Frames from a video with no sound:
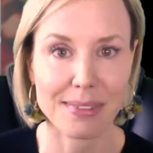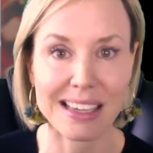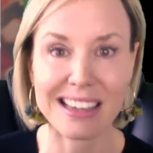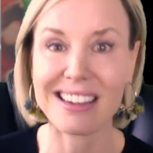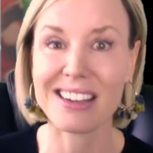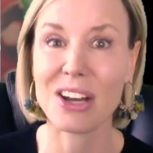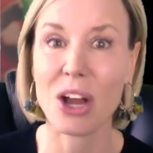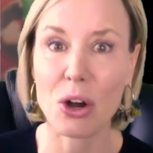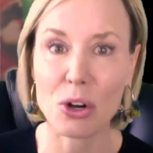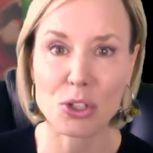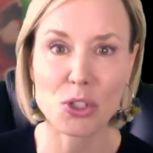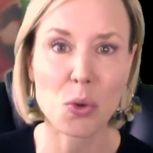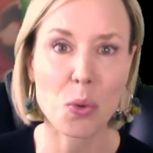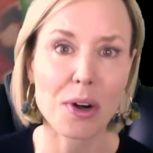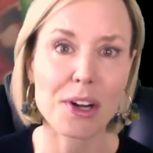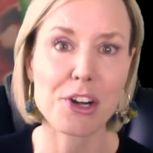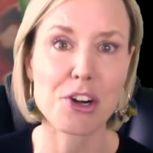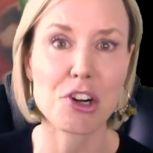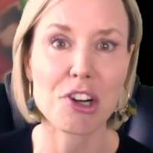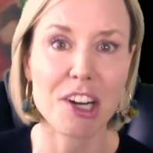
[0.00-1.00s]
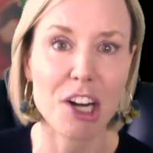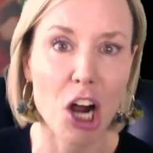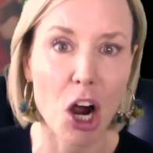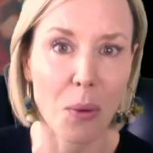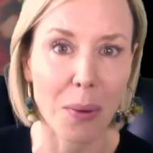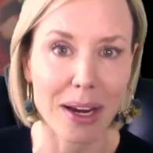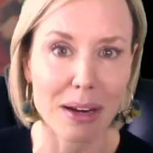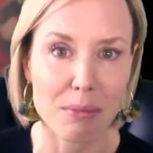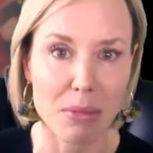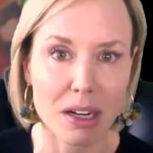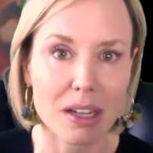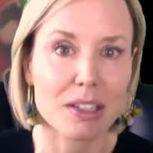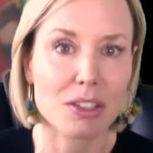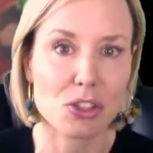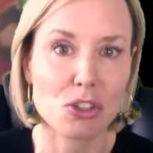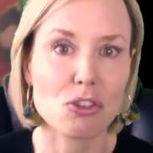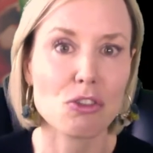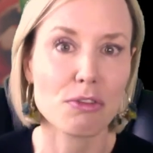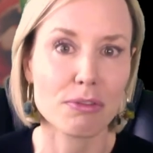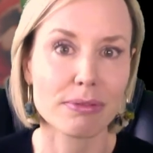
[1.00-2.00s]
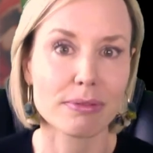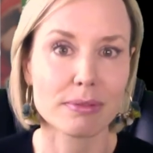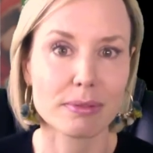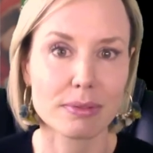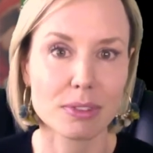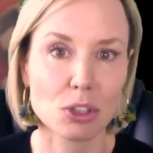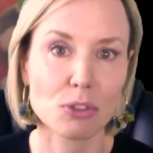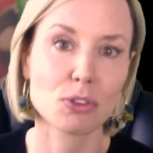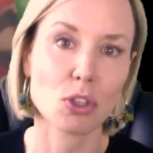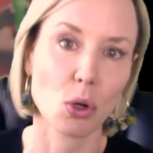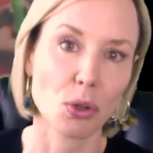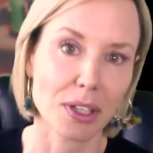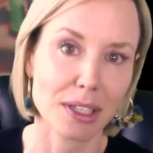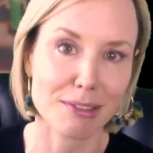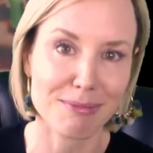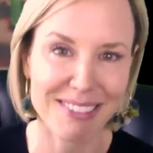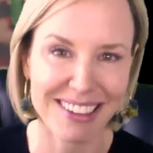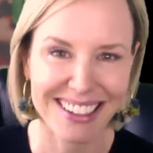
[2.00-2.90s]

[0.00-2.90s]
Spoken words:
It knows where you're going because you've told it.